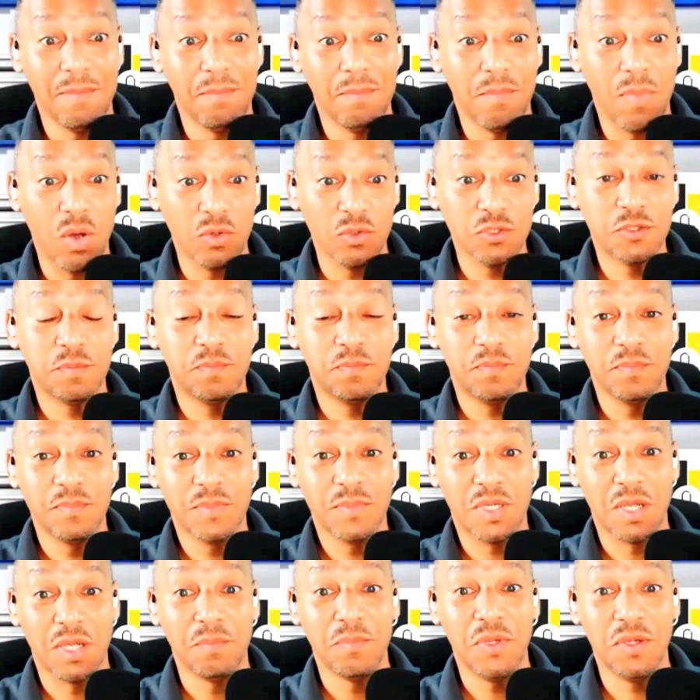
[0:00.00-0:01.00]
Most
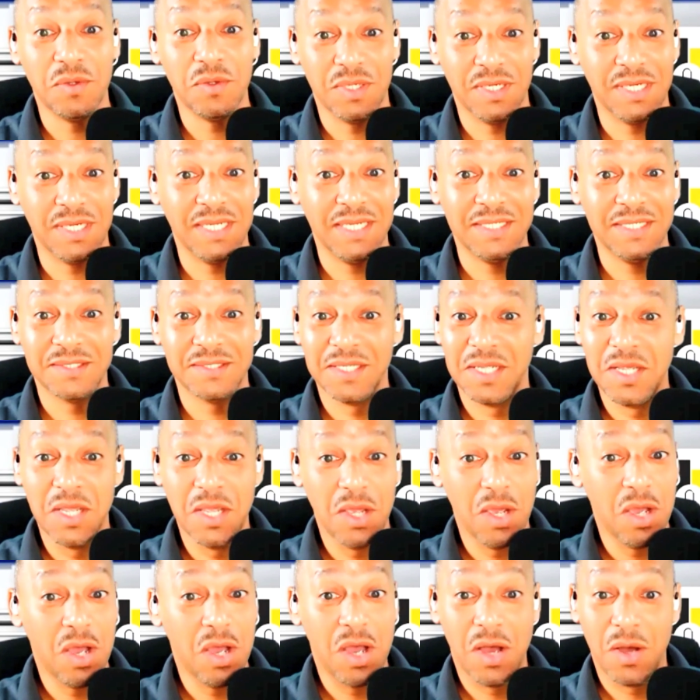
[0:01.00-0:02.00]
communities
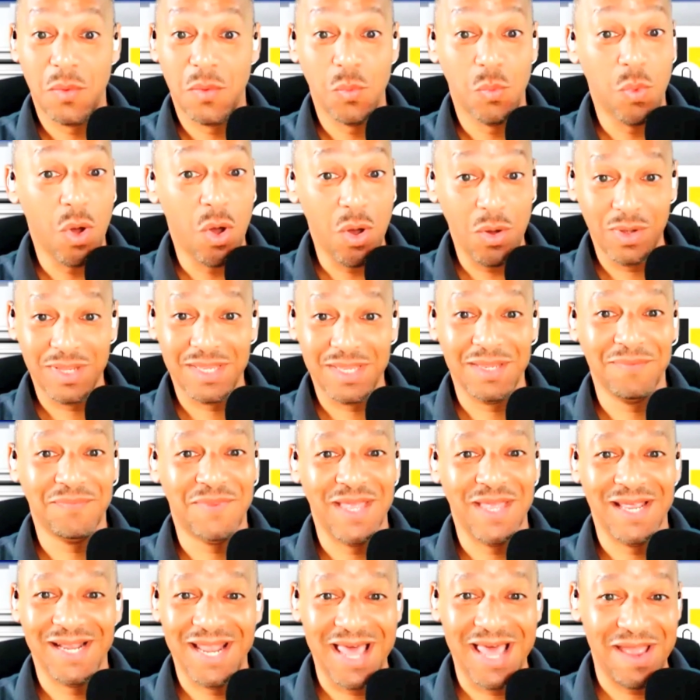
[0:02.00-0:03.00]
won't give
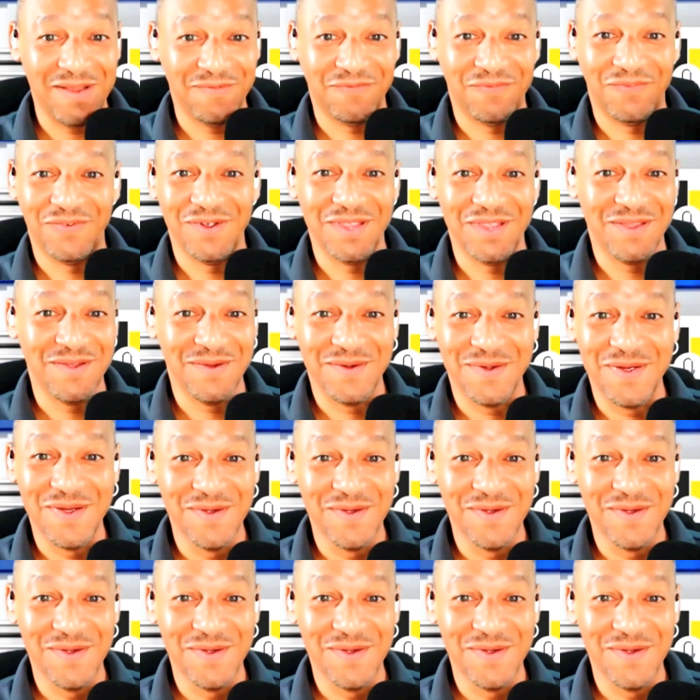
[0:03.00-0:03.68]
their life for you